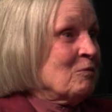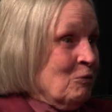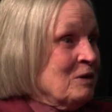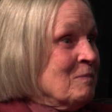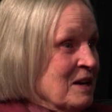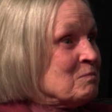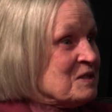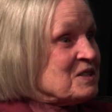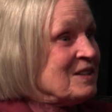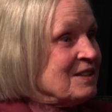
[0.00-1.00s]
we make
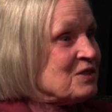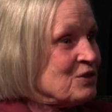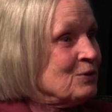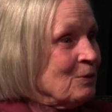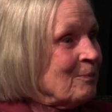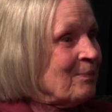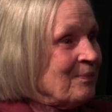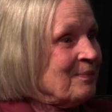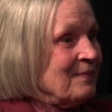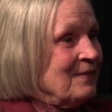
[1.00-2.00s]
mistakes too.
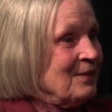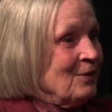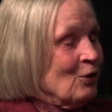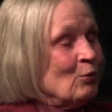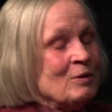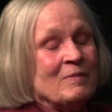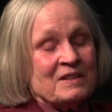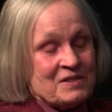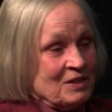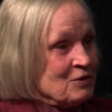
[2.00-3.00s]
You mm-hmm. know, we
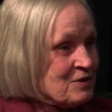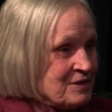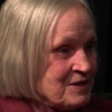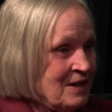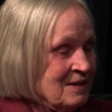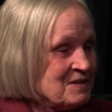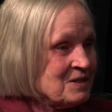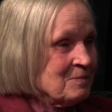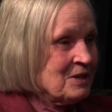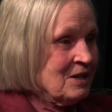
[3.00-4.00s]
misunderstand
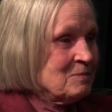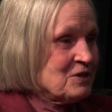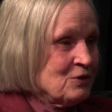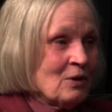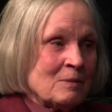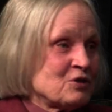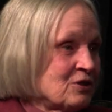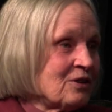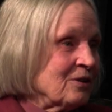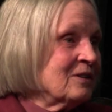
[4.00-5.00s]
sometimes too, I'm
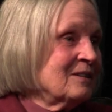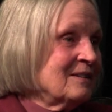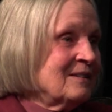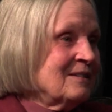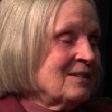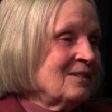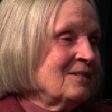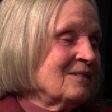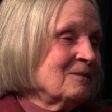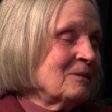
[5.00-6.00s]
sure. You
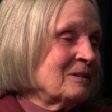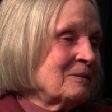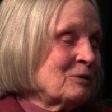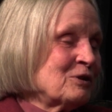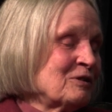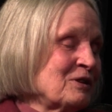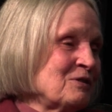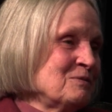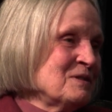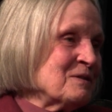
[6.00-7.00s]
know, we're only
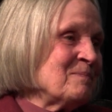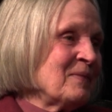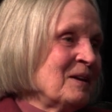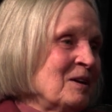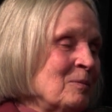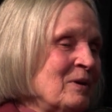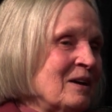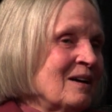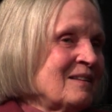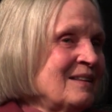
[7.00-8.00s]
human. But
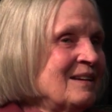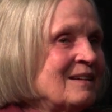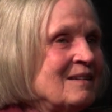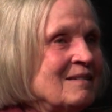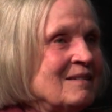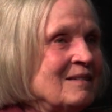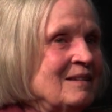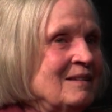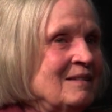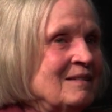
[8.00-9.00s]
I think
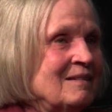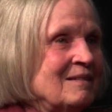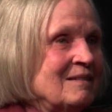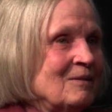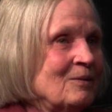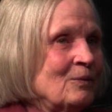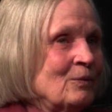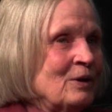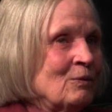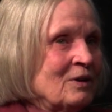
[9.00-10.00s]
we
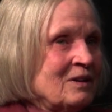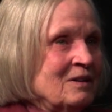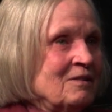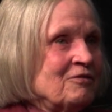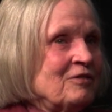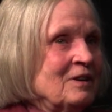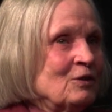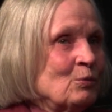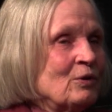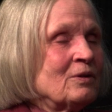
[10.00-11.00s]
work in a
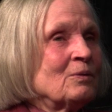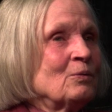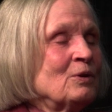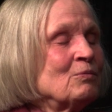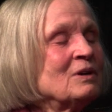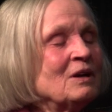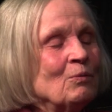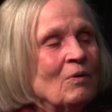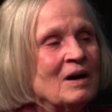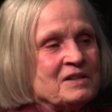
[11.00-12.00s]
field where we really
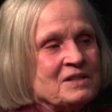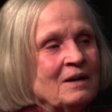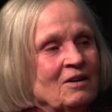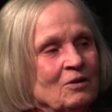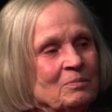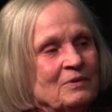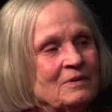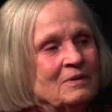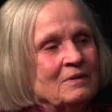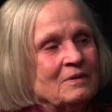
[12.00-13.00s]
want to help,
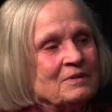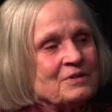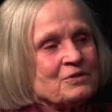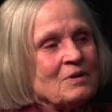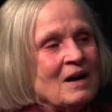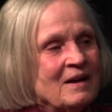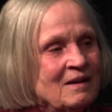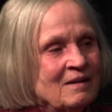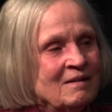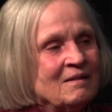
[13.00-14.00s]
to
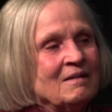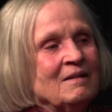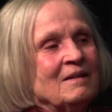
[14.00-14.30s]
try and